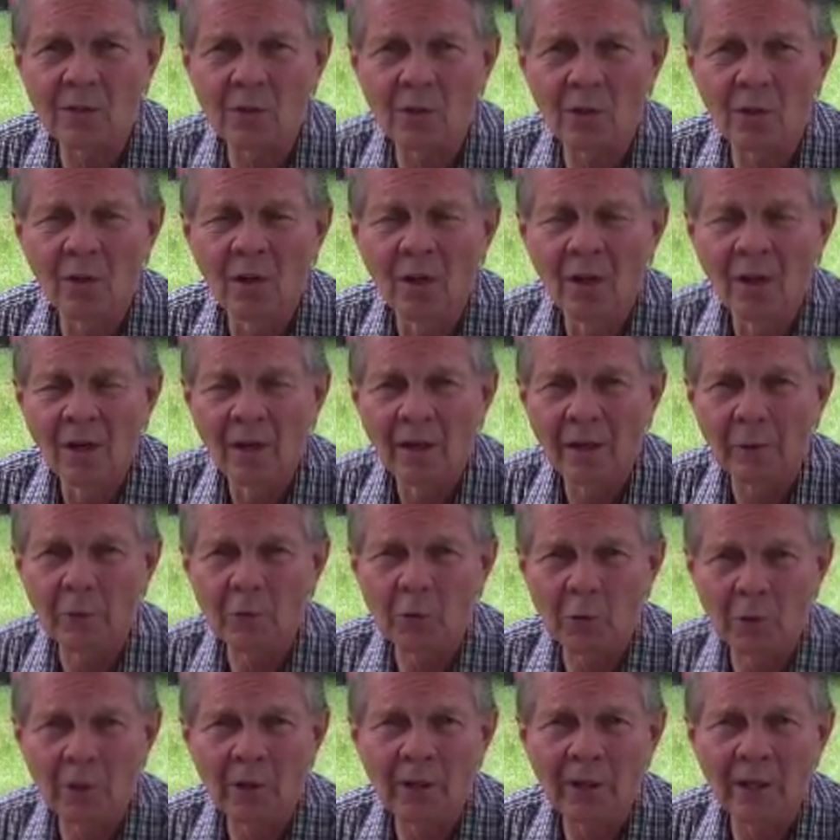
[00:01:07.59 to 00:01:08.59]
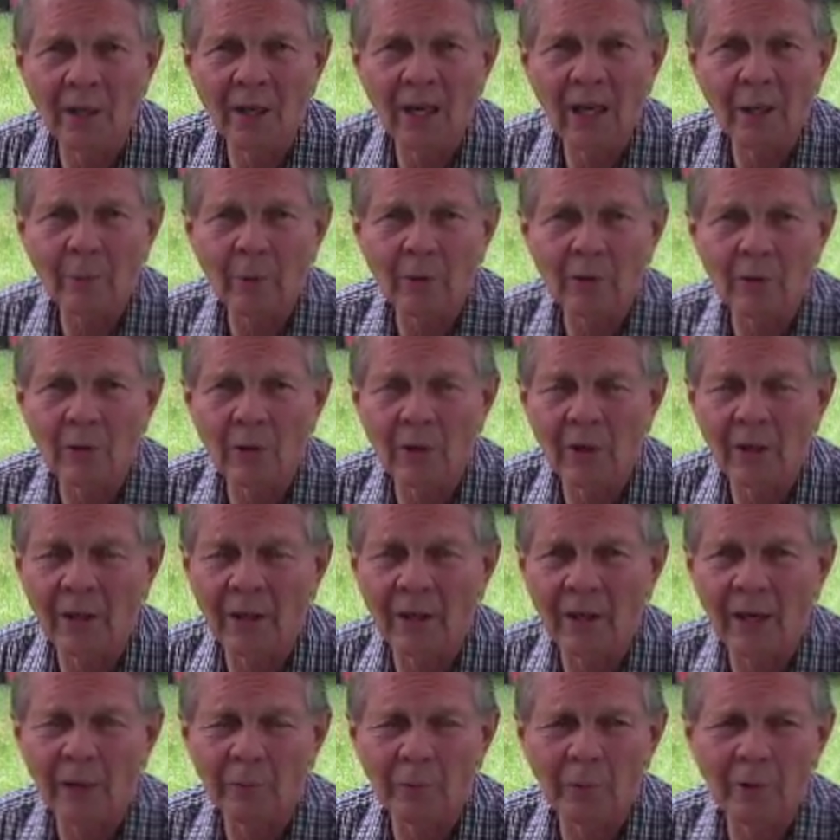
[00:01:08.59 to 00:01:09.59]
So it was really an opportunity,
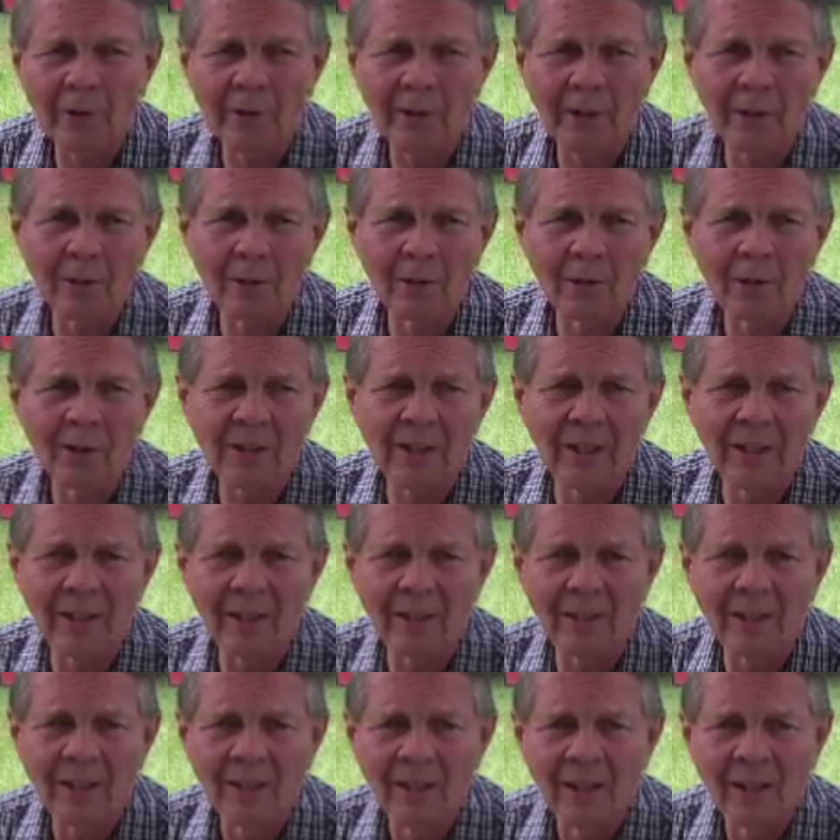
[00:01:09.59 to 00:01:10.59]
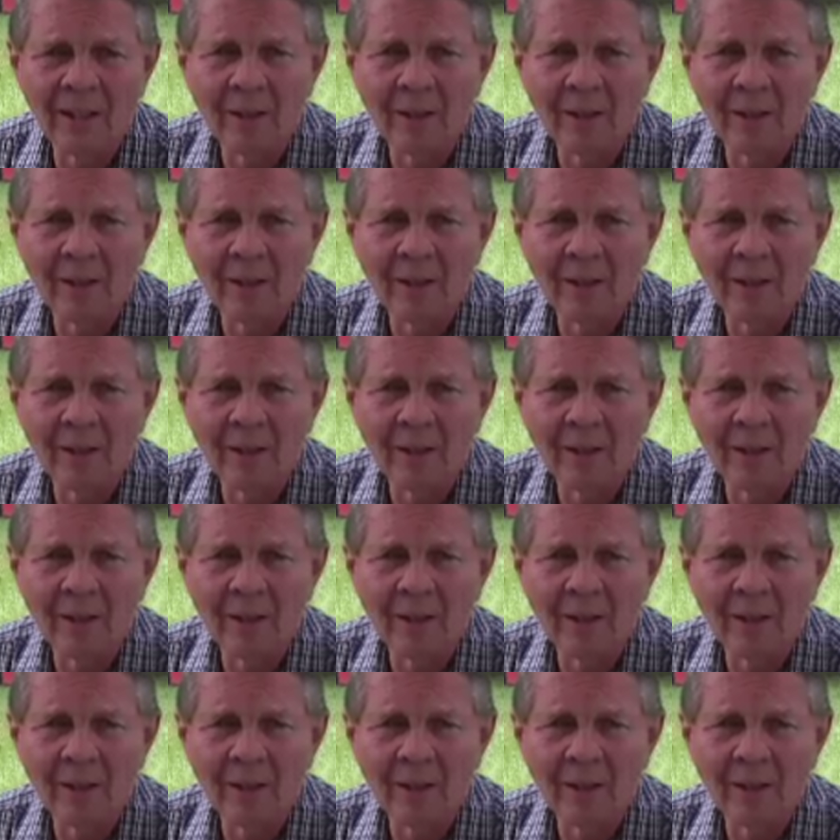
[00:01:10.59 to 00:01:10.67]
and I really looked at it